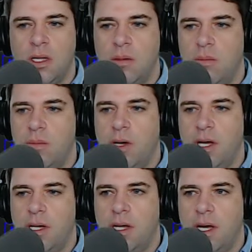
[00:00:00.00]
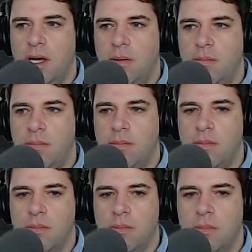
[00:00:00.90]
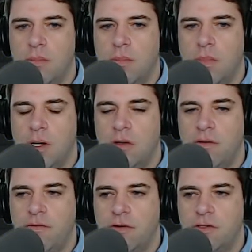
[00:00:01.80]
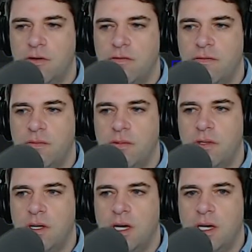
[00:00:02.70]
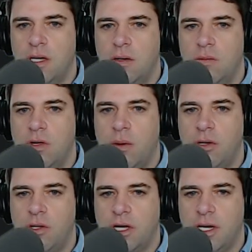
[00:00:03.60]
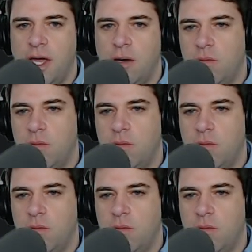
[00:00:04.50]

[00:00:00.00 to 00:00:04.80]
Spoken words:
but I don't know if they're so what I want to look at now.